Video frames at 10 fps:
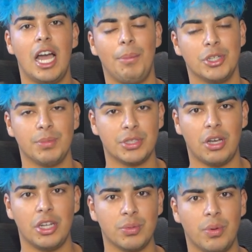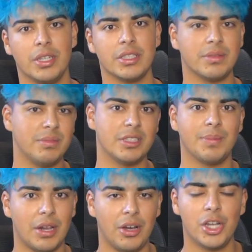how much a massage was, it's
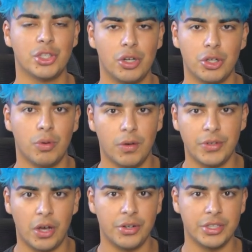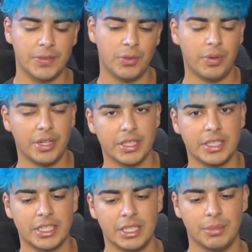about $112 if you want to get
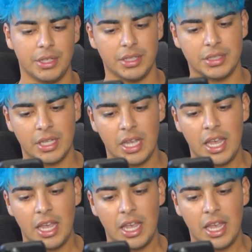60 minutes.